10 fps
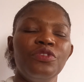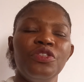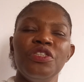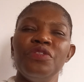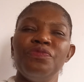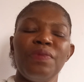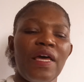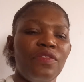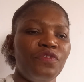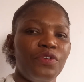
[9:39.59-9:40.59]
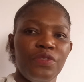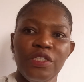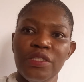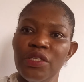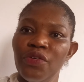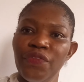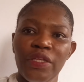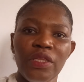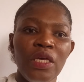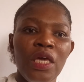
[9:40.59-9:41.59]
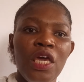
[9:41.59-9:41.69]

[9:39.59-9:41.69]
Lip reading: you didn't plan for it, nothing.